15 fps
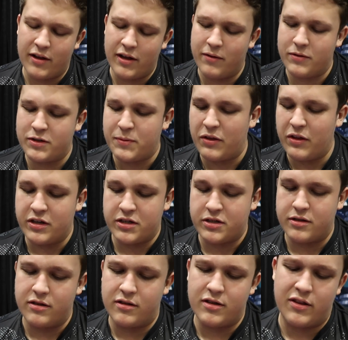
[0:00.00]
it was mainly
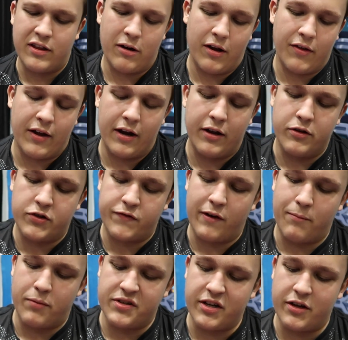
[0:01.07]
just the theory that I used
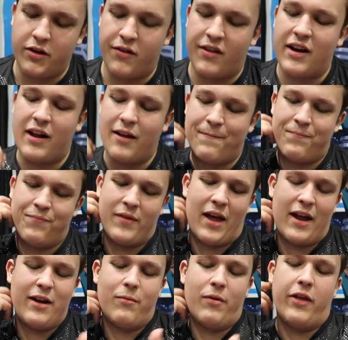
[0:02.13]
from Brazil.
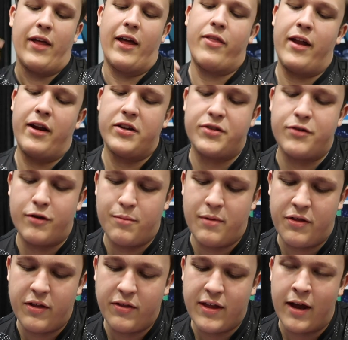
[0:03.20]
I didn't really like Lightning Storm.
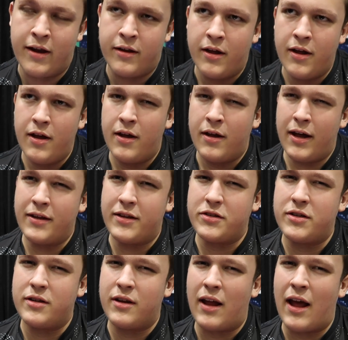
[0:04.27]
I think that it
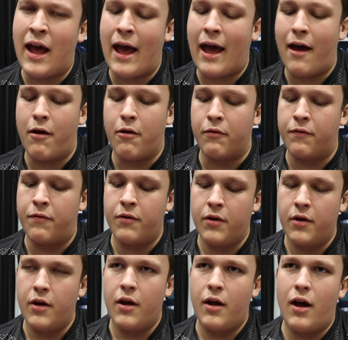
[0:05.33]
doesn't
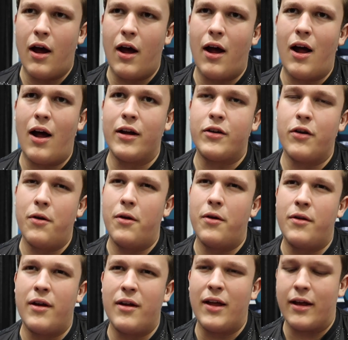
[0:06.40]
have a
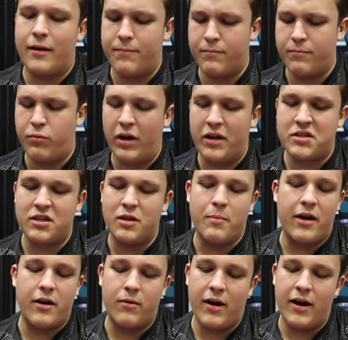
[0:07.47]
good like place in the
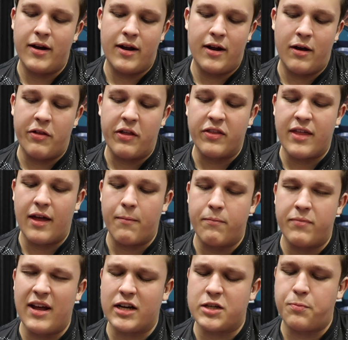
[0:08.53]
meta right now. I think the
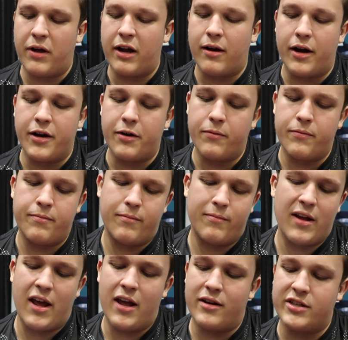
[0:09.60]
decks play around it
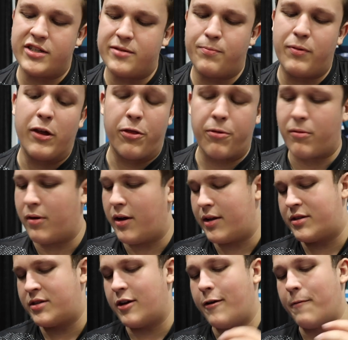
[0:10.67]
and just play through it. So.